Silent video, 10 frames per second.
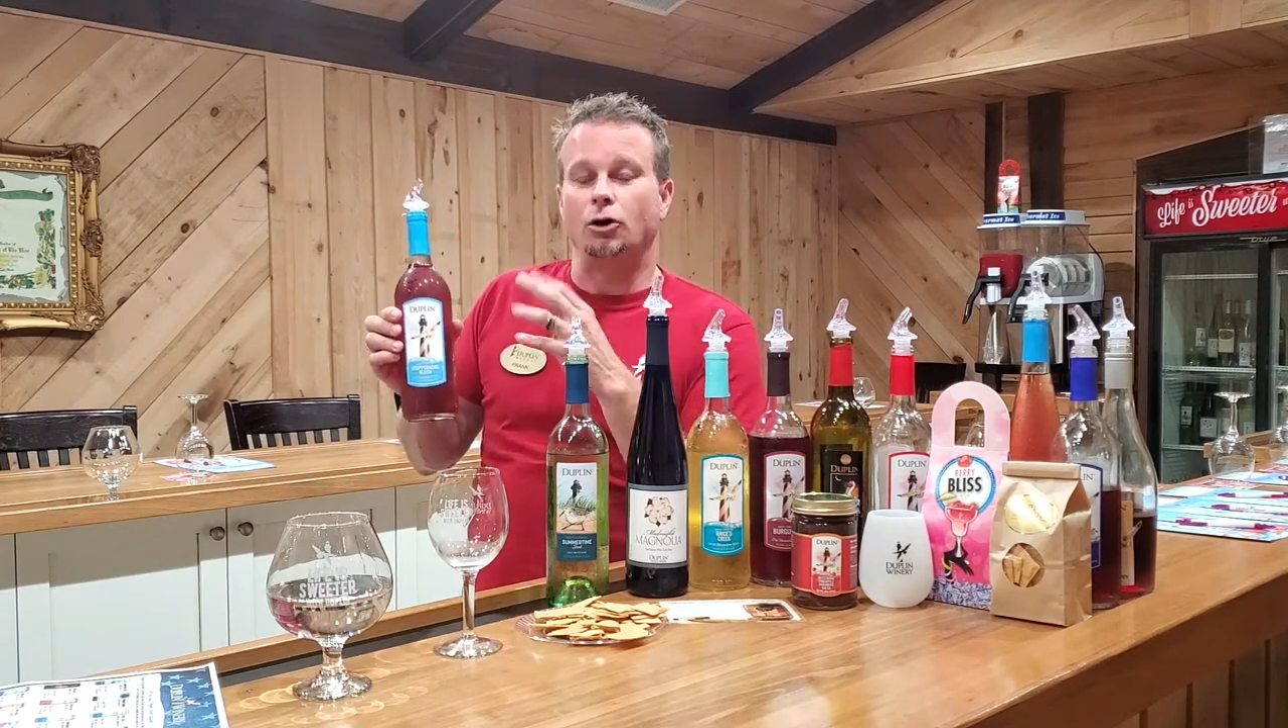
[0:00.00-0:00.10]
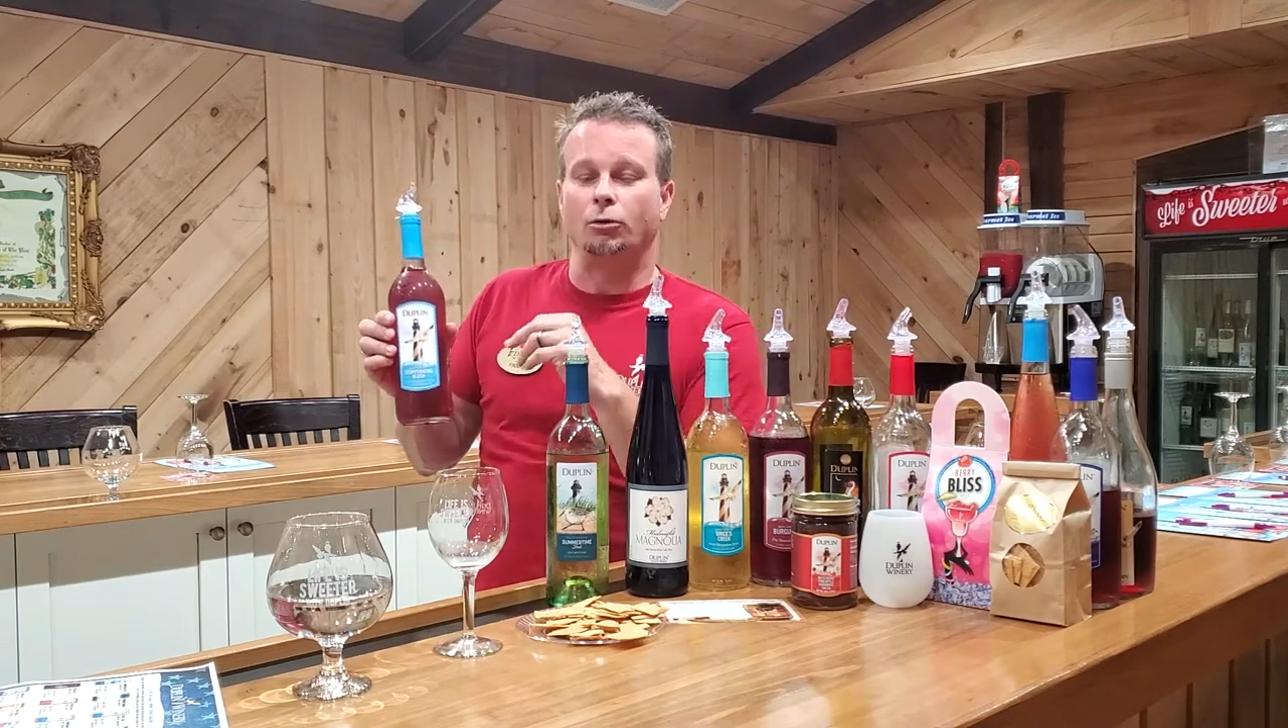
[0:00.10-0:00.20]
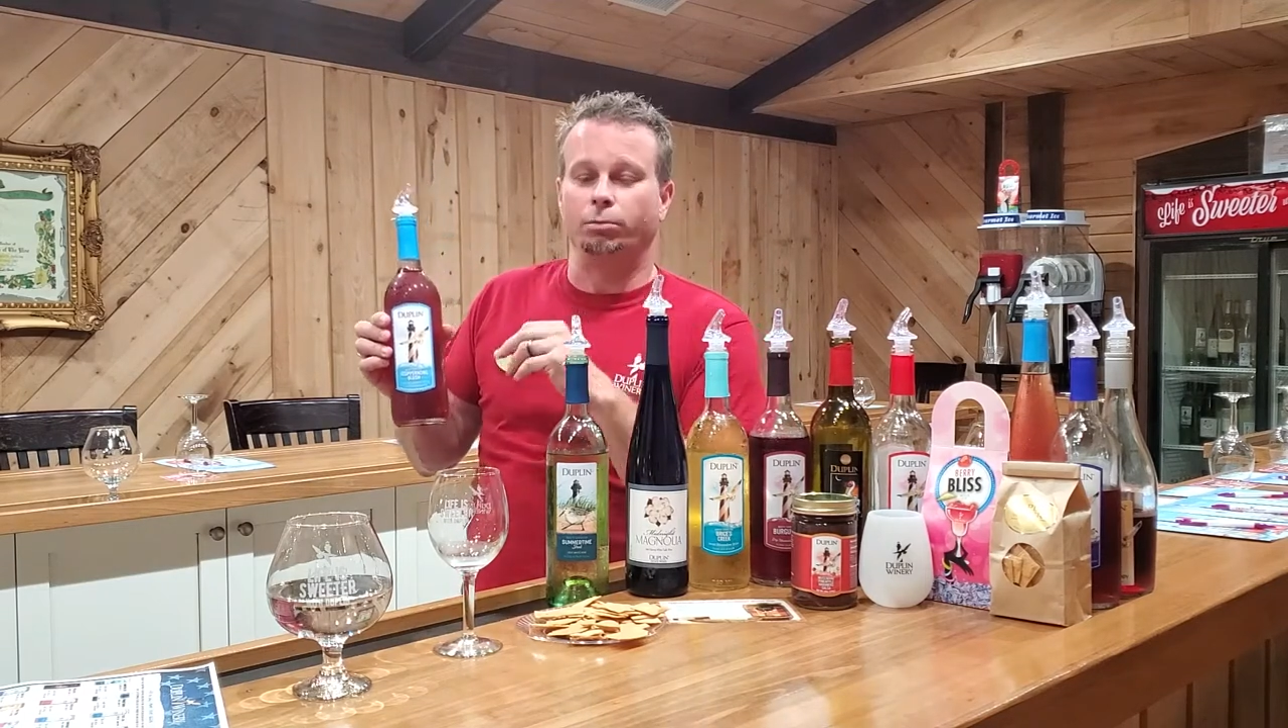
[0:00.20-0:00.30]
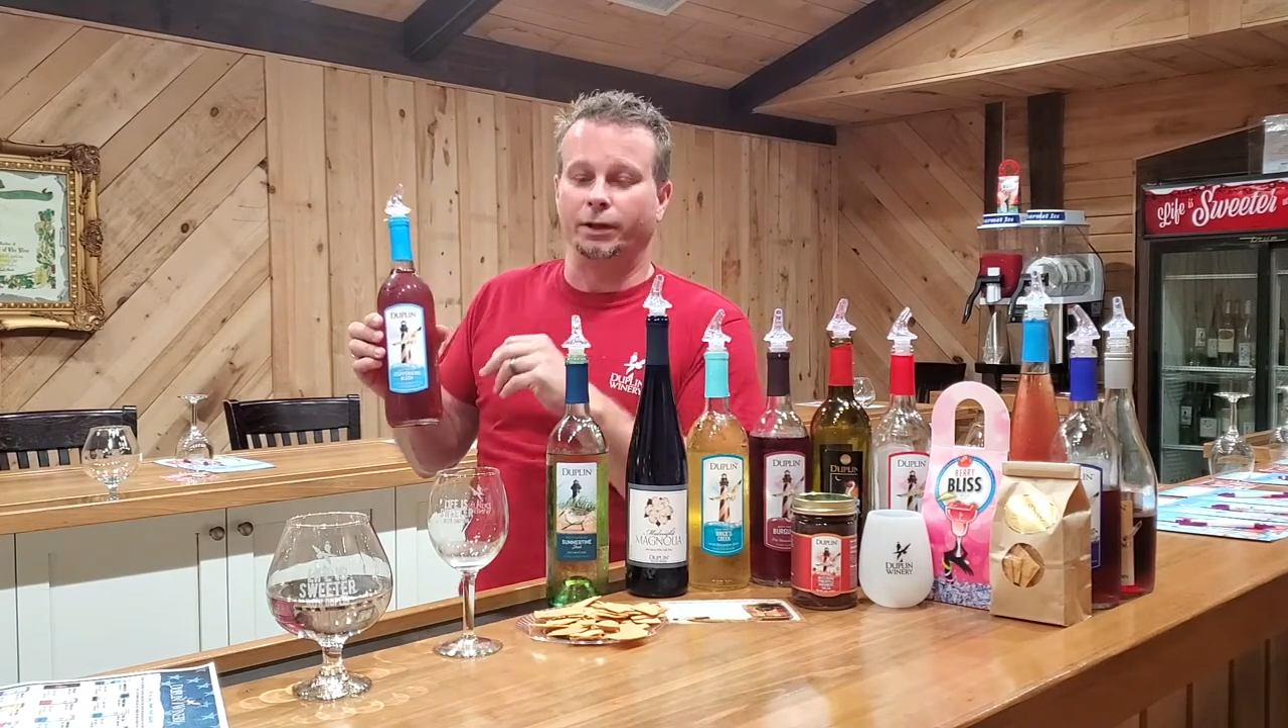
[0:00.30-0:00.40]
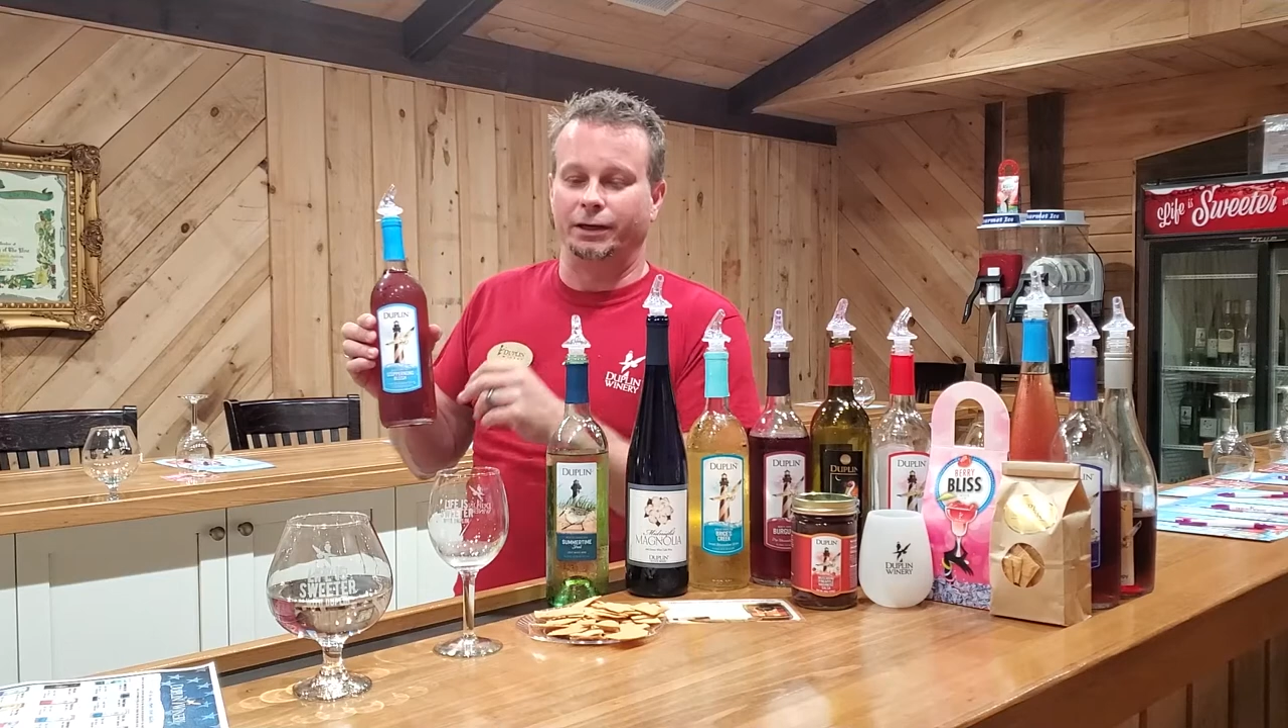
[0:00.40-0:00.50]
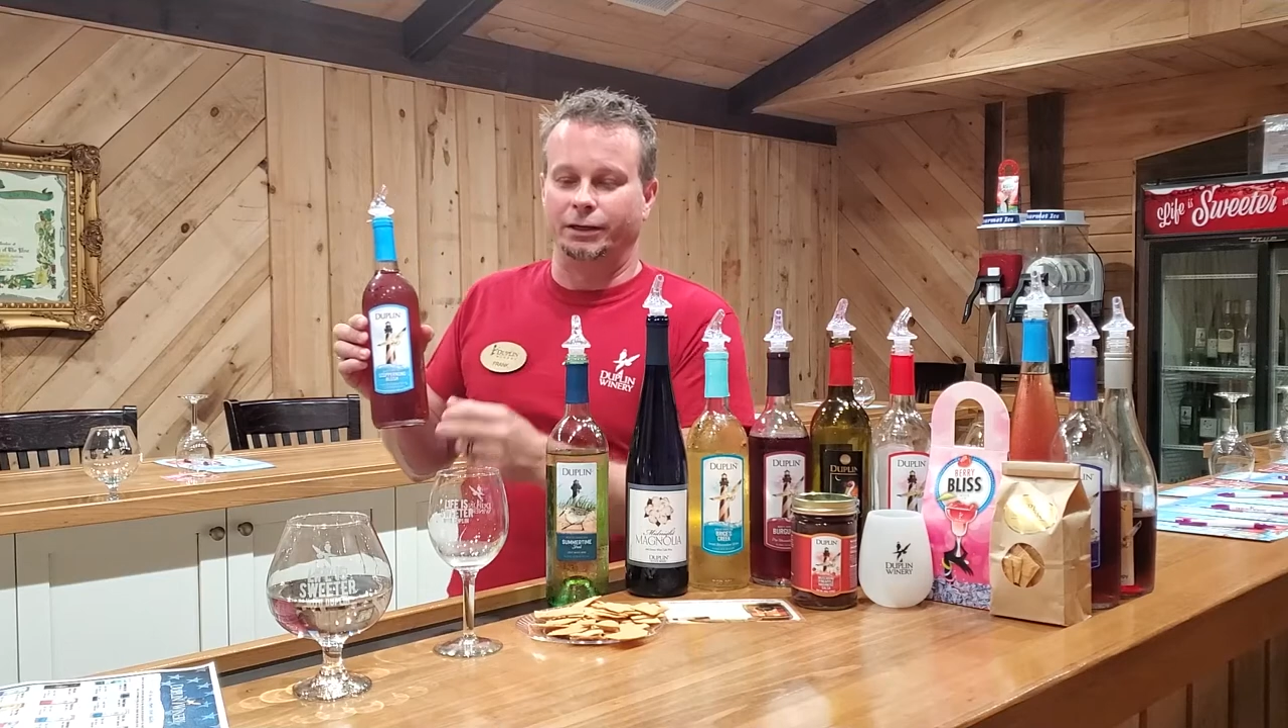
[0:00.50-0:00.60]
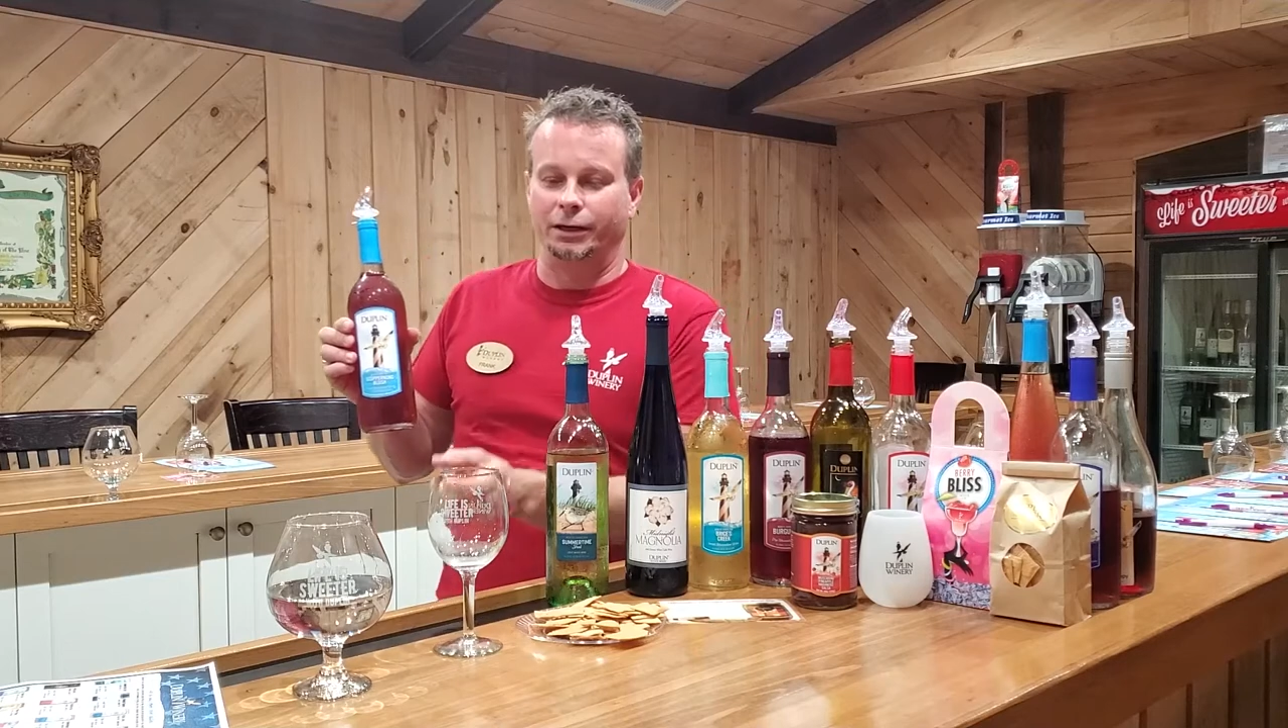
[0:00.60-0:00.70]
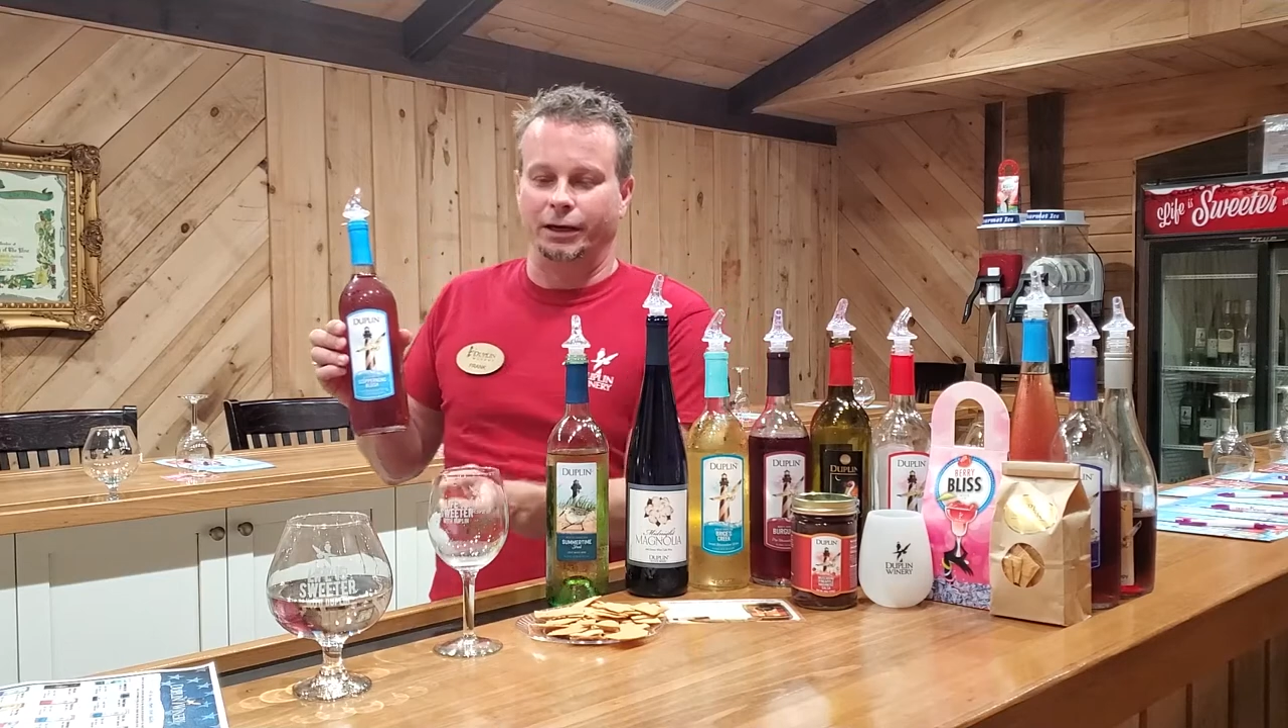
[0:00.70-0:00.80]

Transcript: all blended